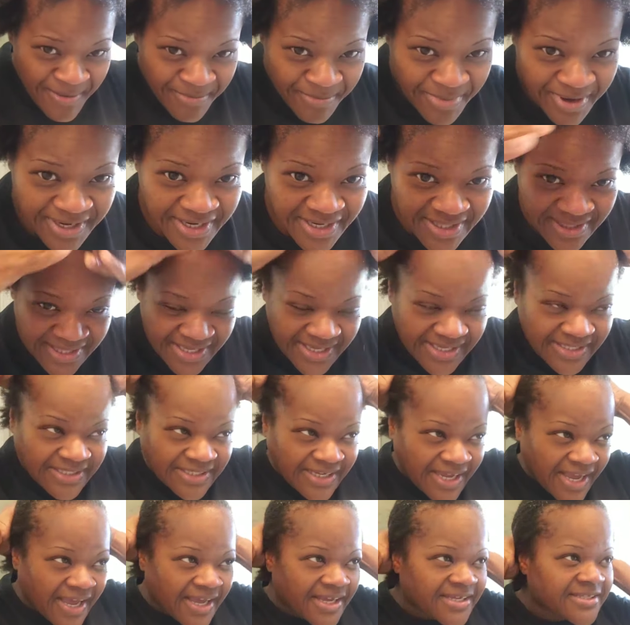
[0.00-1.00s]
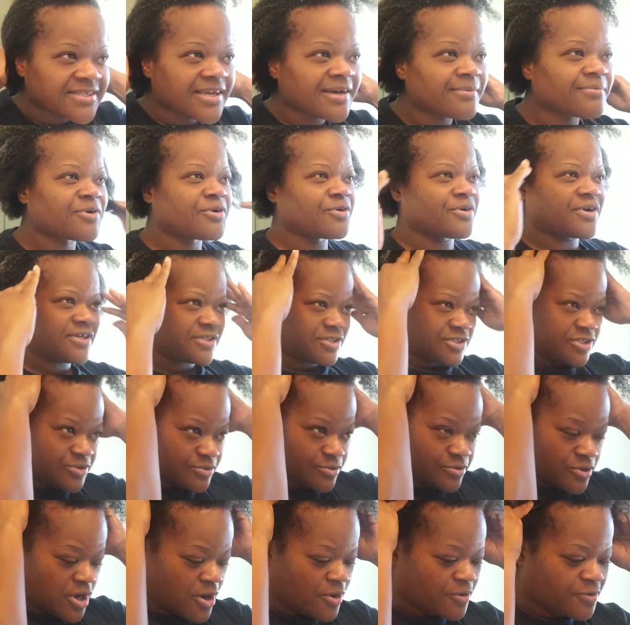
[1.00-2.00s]
But in this case, I'm going to
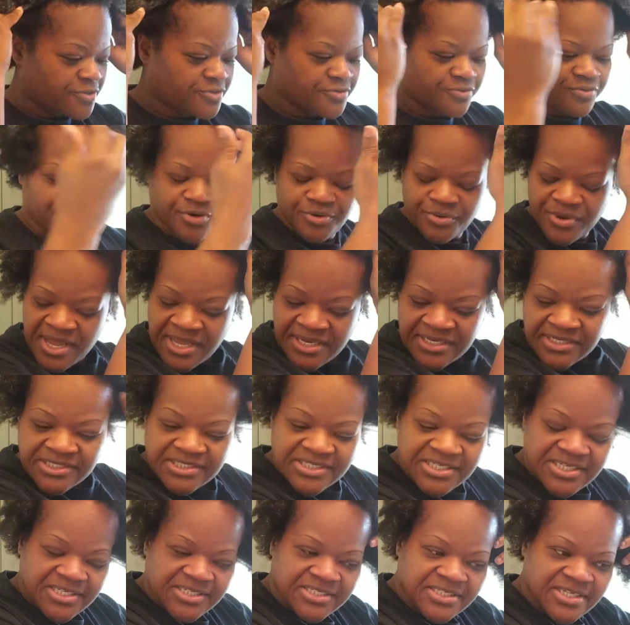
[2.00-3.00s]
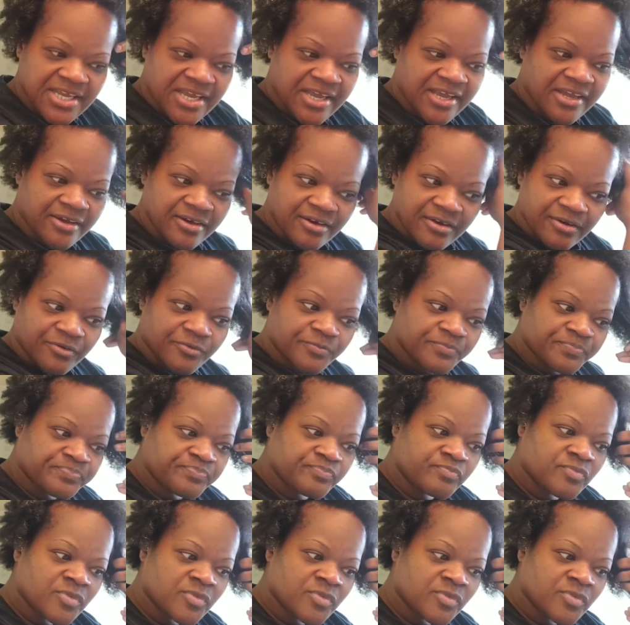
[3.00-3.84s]
go through and detail